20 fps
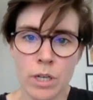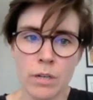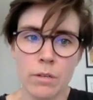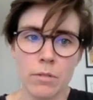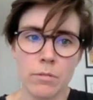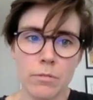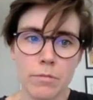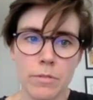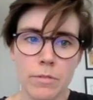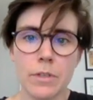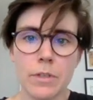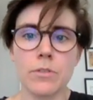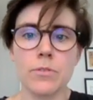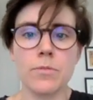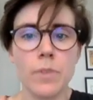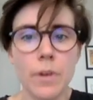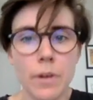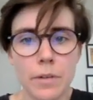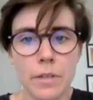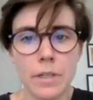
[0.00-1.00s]
reveals
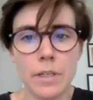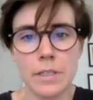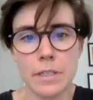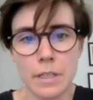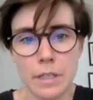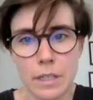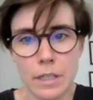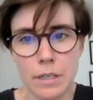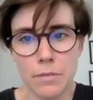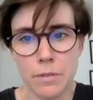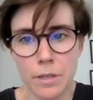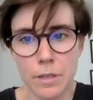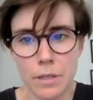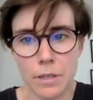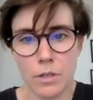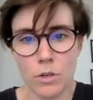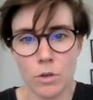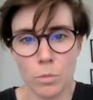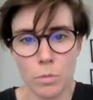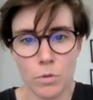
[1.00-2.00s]
very
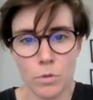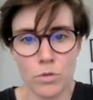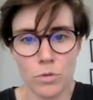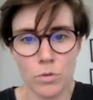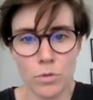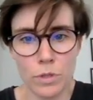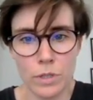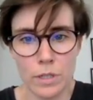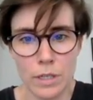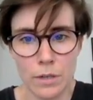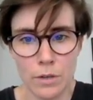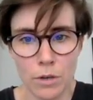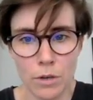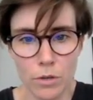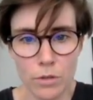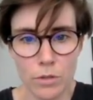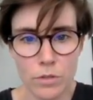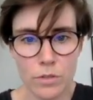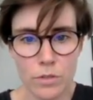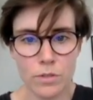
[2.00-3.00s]
significant opportunity
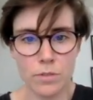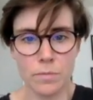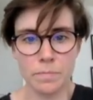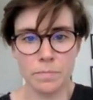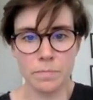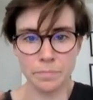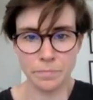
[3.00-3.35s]
costs.